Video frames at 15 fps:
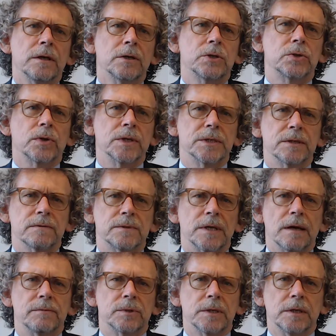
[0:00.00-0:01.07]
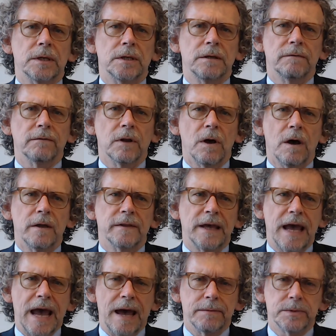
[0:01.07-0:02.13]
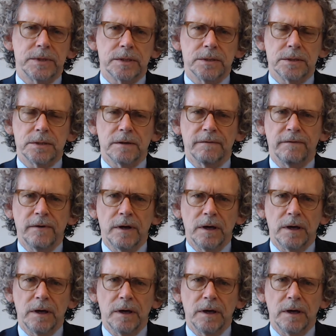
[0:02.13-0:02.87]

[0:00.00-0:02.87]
choice of substantive law in the absence of